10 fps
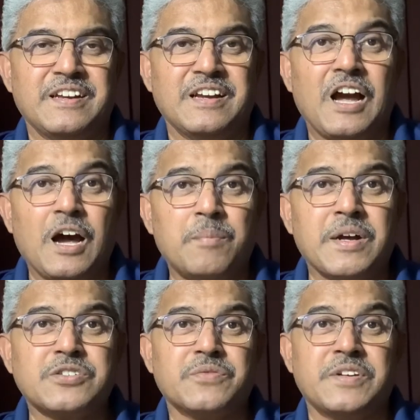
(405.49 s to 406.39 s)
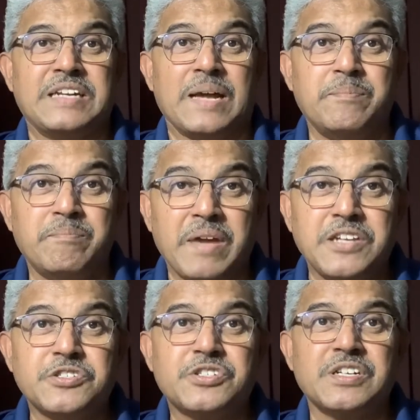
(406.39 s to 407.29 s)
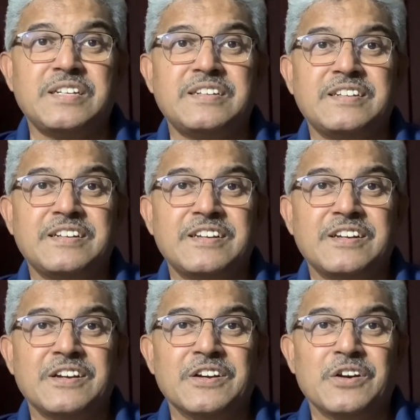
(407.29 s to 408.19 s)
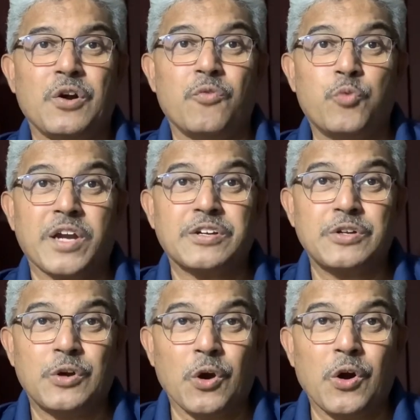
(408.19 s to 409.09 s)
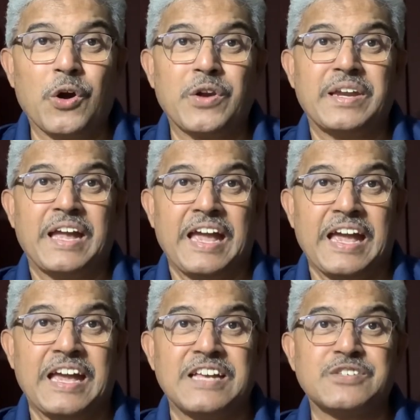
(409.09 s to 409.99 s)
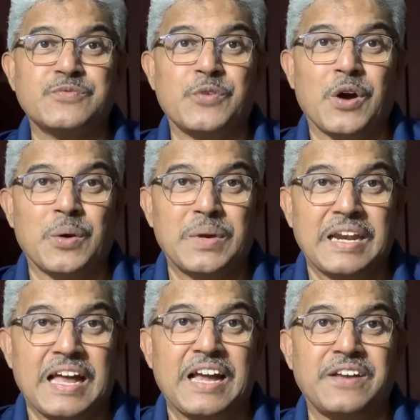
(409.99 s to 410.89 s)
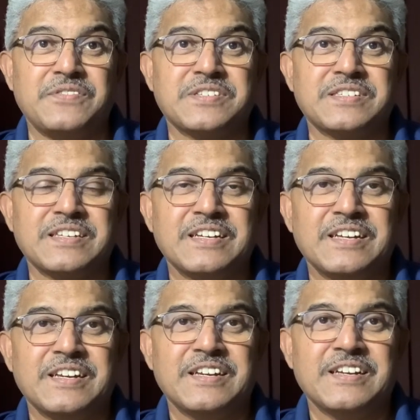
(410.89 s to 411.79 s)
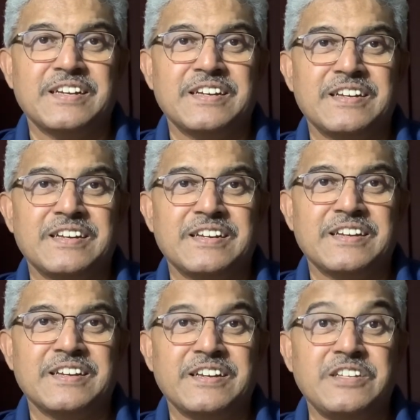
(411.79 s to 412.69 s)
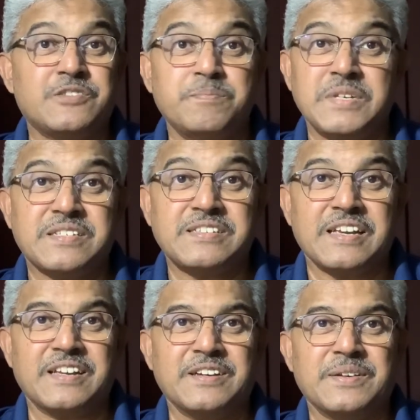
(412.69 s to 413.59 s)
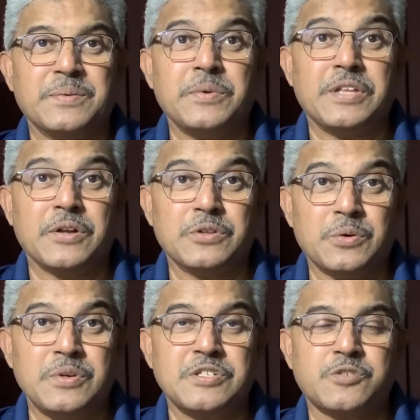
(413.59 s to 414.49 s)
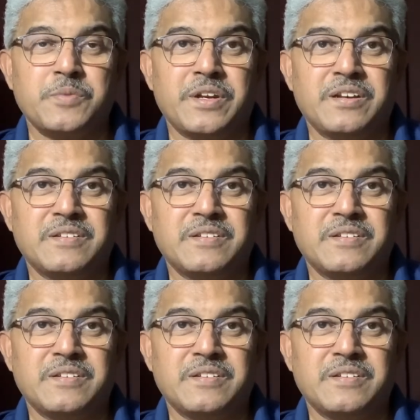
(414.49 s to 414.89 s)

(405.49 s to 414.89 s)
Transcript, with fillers: how much of a dimension of what God has for our lives is missing without the Holy Spirit.